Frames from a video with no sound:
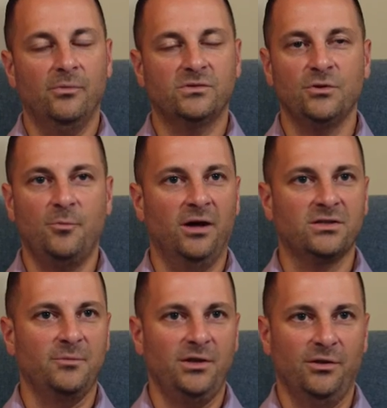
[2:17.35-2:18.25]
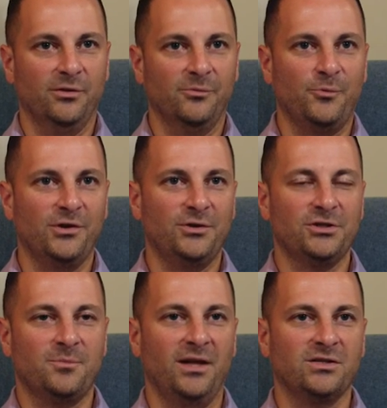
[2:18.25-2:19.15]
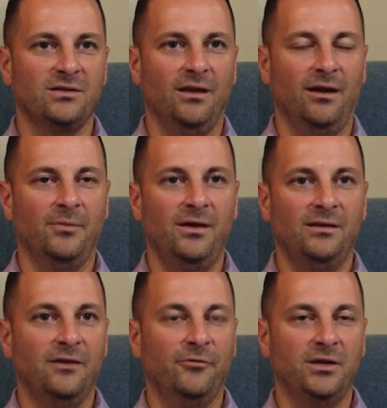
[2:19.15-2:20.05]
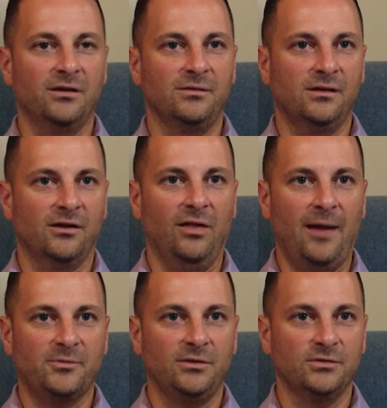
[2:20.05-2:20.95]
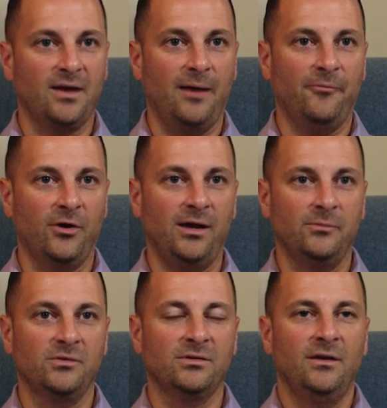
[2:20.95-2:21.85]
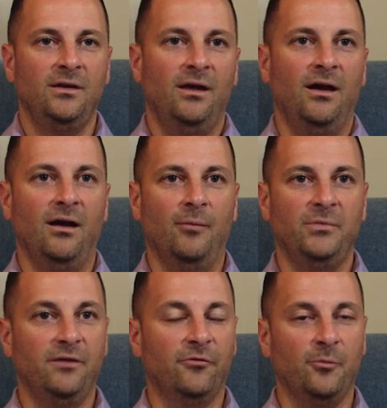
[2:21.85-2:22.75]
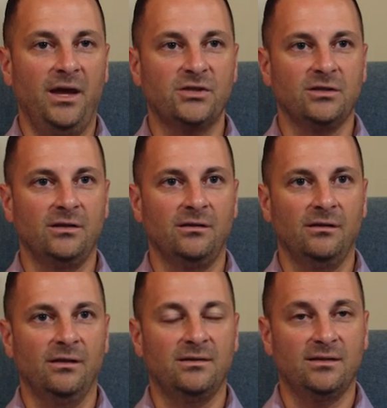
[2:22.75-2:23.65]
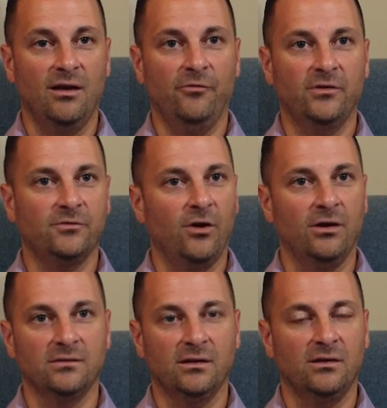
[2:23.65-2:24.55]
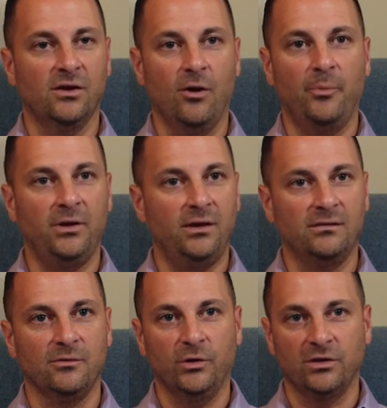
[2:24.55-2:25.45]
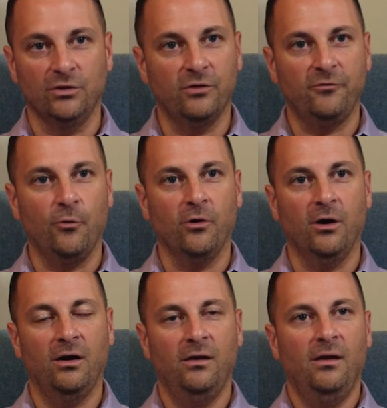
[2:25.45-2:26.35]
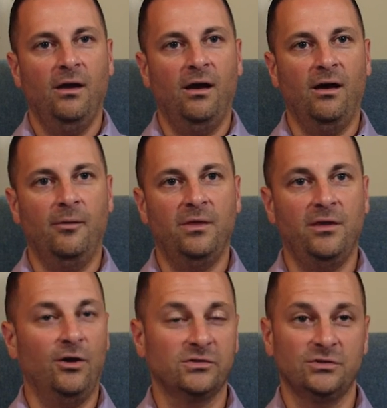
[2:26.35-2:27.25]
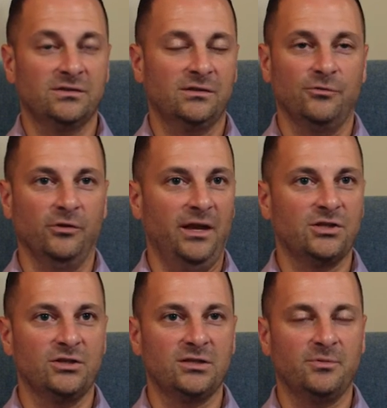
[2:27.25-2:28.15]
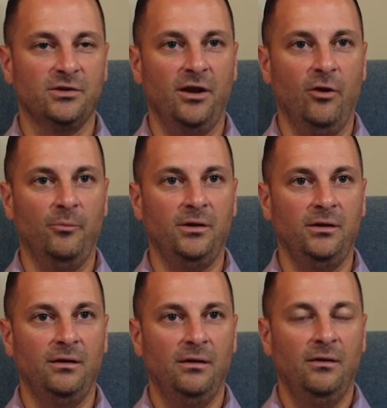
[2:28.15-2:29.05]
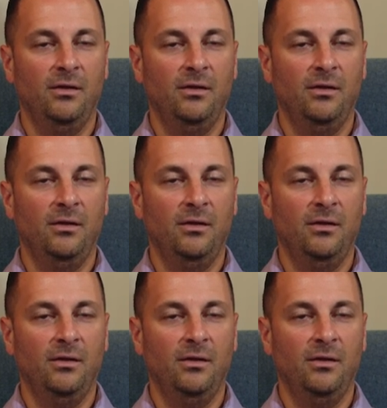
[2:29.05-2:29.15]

So much. I mean, what you just mentioned, definitely collapsing those time frames. The information itself as far as like the companies and what to look for, and then also just the relationships that are going to help me